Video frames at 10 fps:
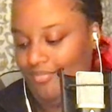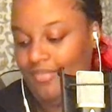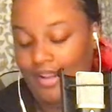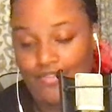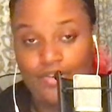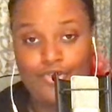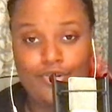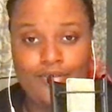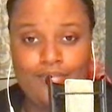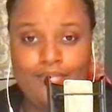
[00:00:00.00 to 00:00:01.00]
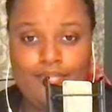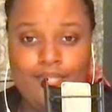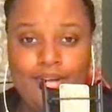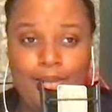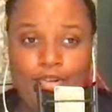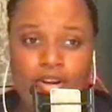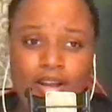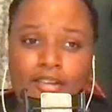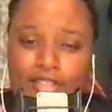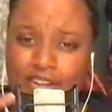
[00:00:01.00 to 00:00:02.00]
That's very true. Like, I'm sorry,
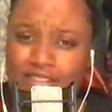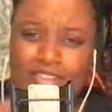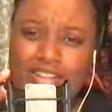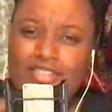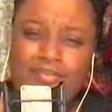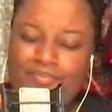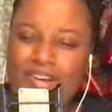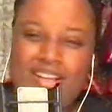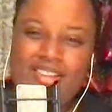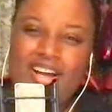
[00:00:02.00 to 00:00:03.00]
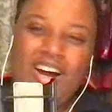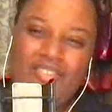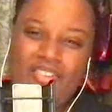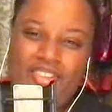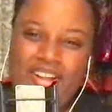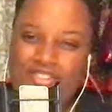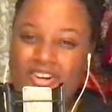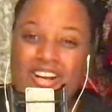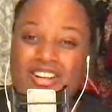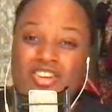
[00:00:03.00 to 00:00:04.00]
I think, the confidence thing is
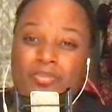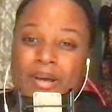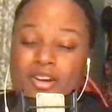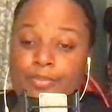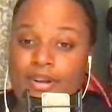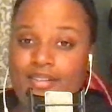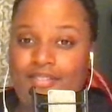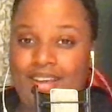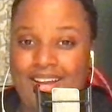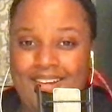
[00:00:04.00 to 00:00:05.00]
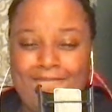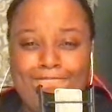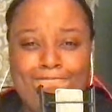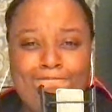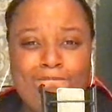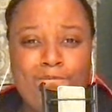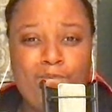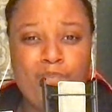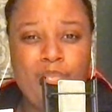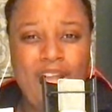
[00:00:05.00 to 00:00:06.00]
starting to get a little better, but it's, like,
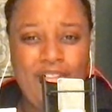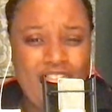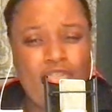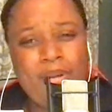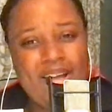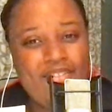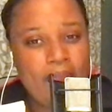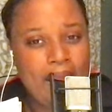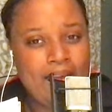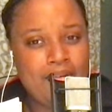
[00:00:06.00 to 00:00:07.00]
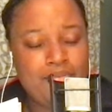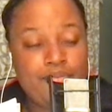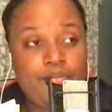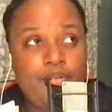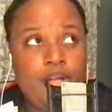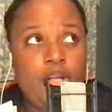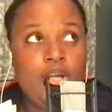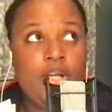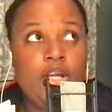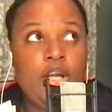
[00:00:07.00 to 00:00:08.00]
I think it's also because I have
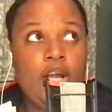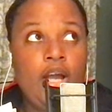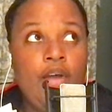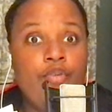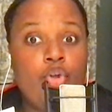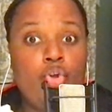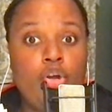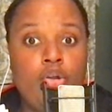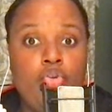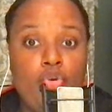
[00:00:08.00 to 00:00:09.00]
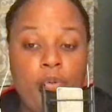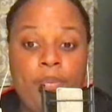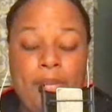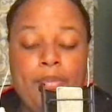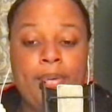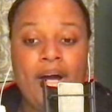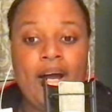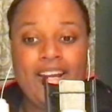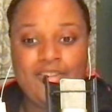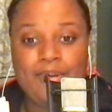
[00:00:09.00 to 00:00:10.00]
a good group of people
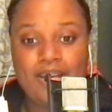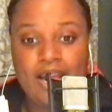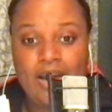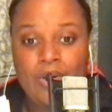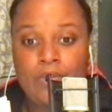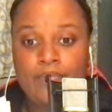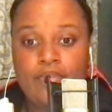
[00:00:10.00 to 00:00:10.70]
behind me now.